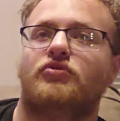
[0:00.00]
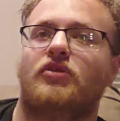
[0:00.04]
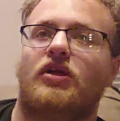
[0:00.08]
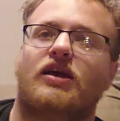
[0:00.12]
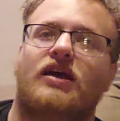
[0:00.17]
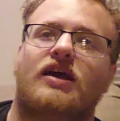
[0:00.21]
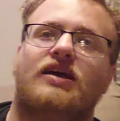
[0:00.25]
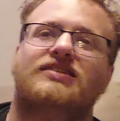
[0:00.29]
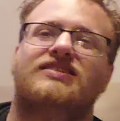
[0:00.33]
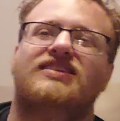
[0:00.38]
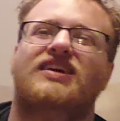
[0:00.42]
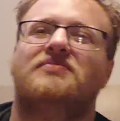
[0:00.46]

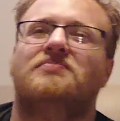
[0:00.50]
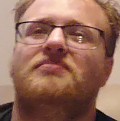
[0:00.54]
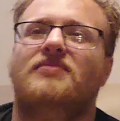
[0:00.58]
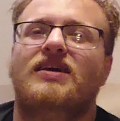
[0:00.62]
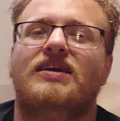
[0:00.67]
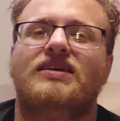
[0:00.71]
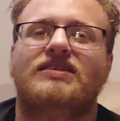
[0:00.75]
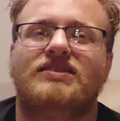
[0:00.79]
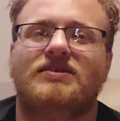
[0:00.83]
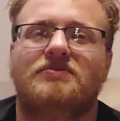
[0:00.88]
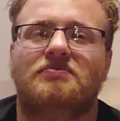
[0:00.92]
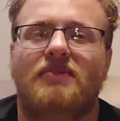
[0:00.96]
Like I said,
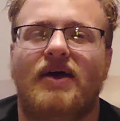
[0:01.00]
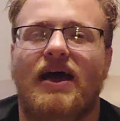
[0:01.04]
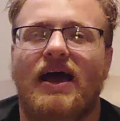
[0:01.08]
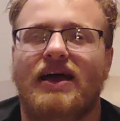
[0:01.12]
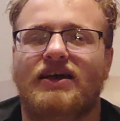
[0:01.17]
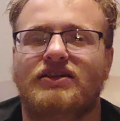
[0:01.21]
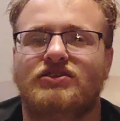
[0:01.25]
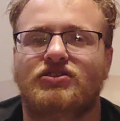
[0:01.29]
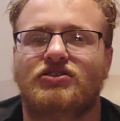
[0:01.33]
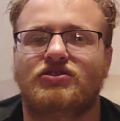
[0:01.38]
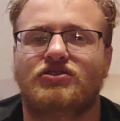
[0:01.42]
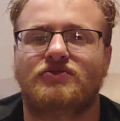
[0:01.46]
mix and
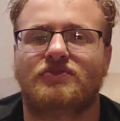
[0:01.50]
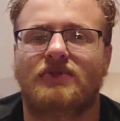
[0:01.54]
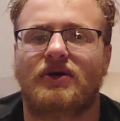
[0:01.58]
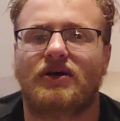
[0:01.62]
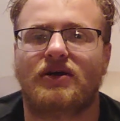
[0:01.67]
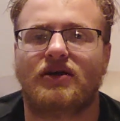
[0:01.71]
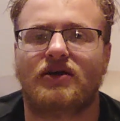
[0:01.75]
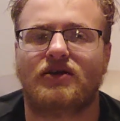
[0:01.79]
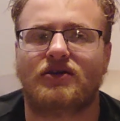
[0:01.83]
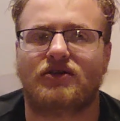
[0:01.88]
master my,